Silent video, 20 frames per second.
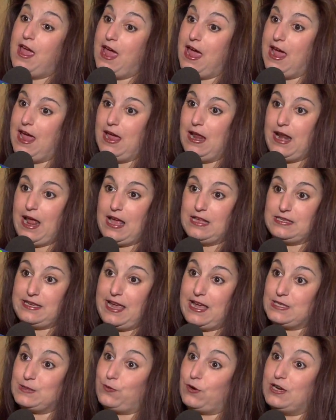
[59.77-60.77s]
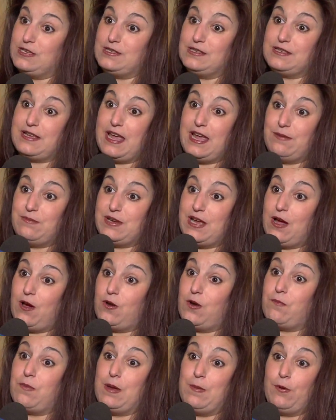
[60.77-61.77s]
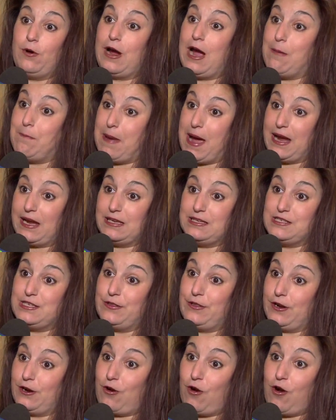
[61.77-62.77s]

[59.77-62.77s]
And as gas prices came down, people got back into their